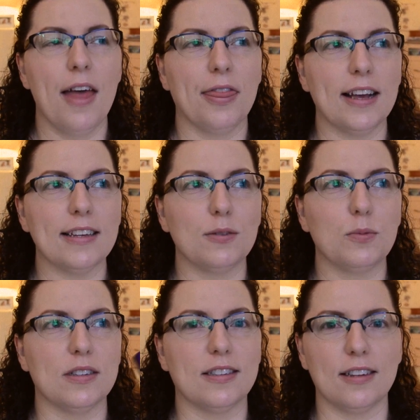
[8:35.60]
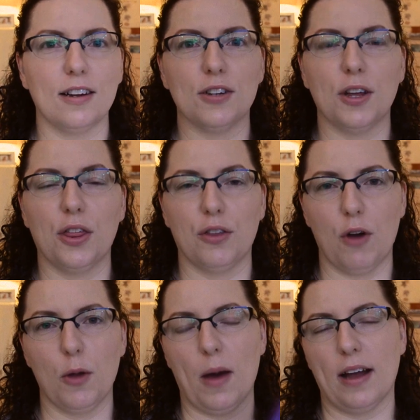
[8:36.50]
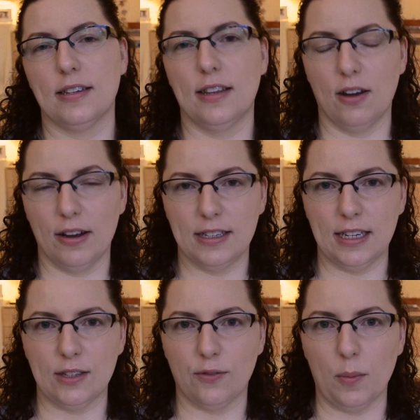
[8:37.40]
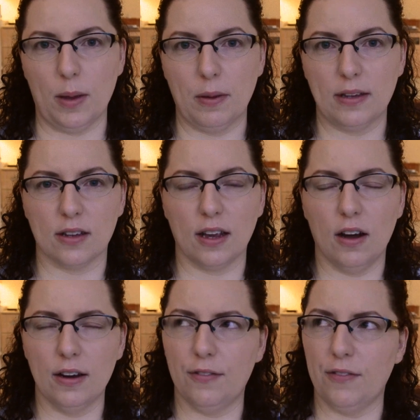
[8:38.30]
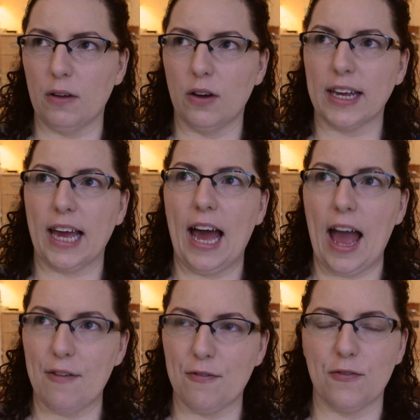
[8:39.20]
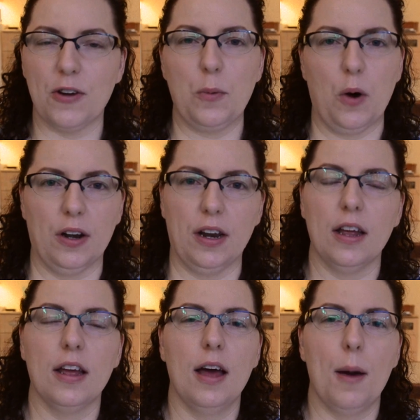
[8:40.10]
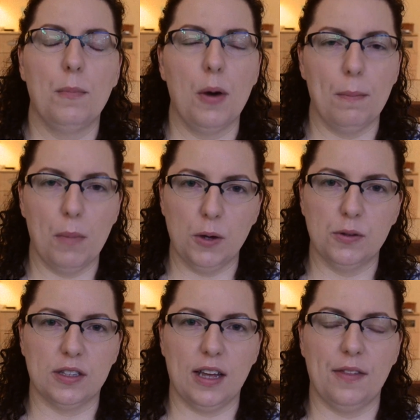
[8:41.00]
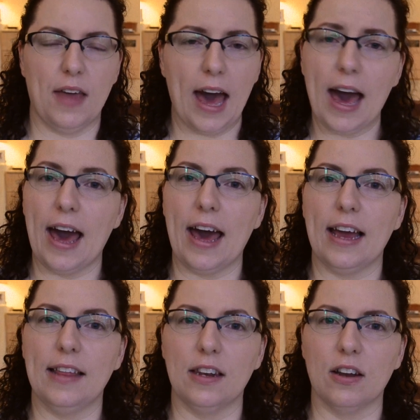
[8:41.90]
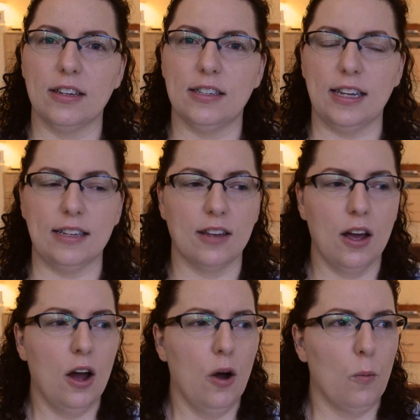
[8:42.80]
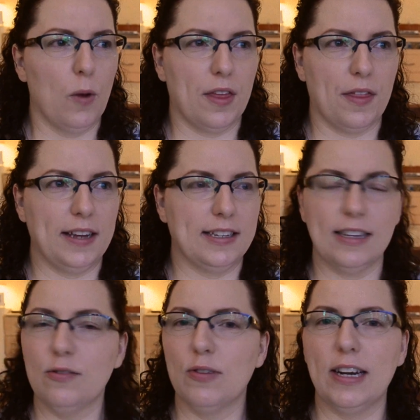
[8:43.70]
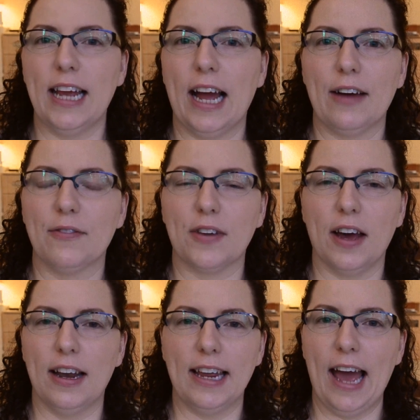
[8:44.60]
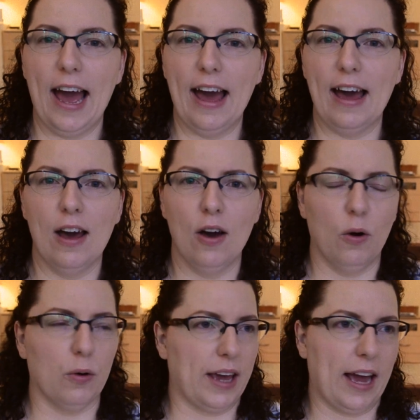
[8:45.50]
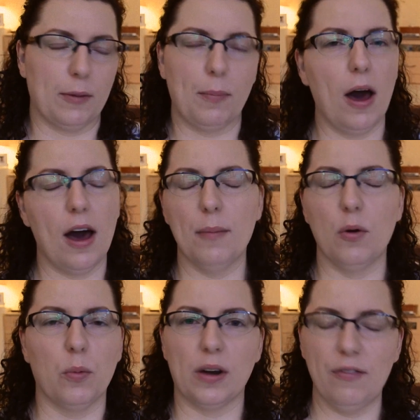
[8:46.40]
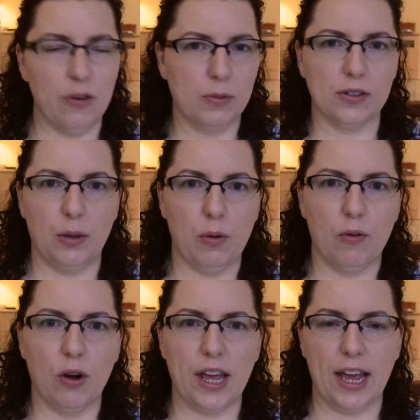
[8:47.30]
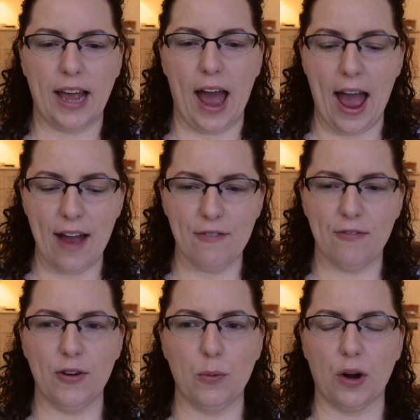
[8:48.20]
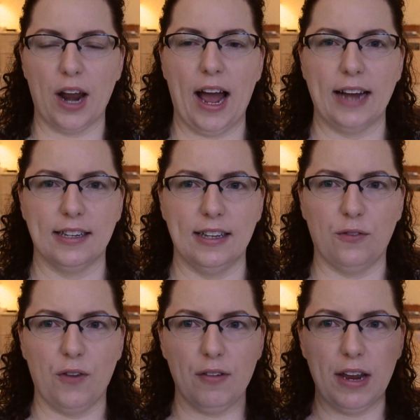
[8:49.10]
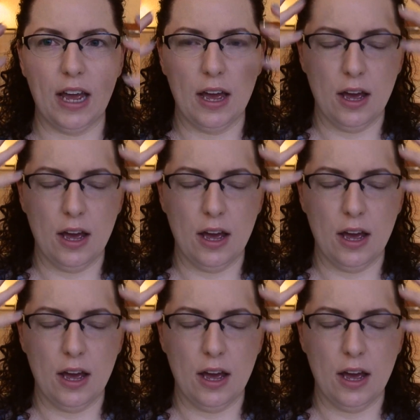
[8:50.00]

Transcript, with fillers: this was such a throwback to the 90s for me because I kind of felt like everyone put mousse in their hair in the 90s, whether they didn't really have curly hair or they had a perm or whatever it was they were rocking, everyone had this very